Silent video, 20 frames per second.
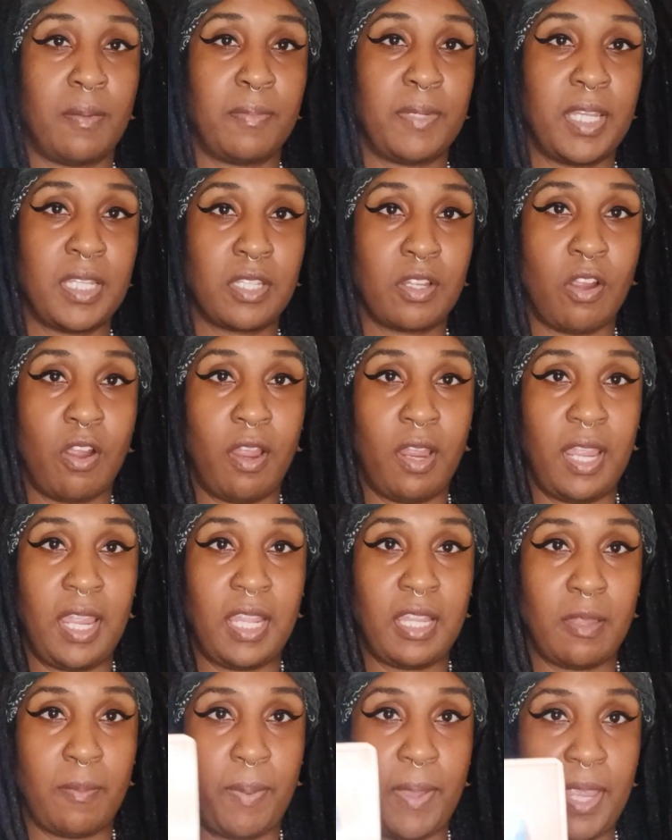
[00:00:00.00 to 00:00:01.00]
Death card
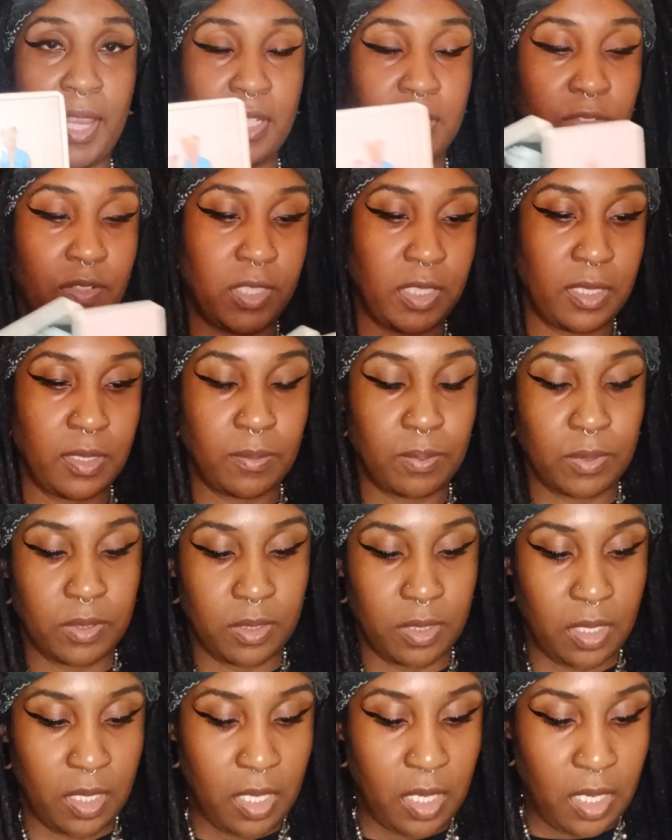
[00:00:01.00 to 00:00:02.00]
and the Page of Cups.
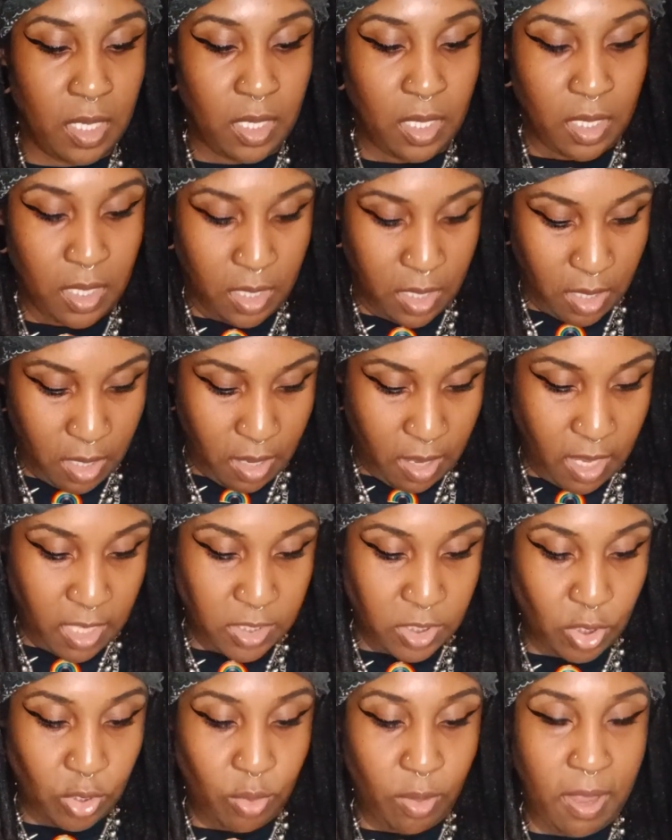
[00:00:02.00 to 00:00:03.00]

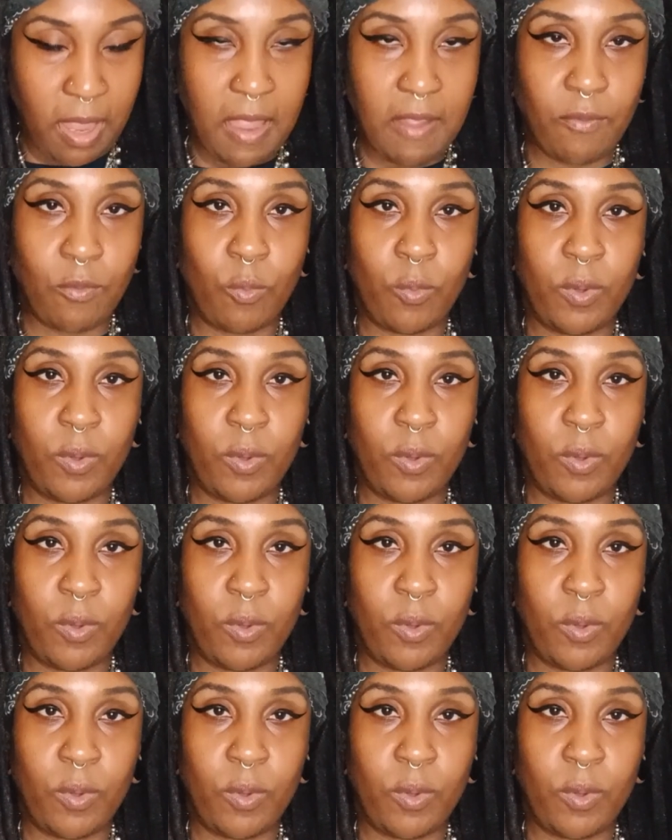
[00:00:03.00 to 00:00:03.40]
And so you have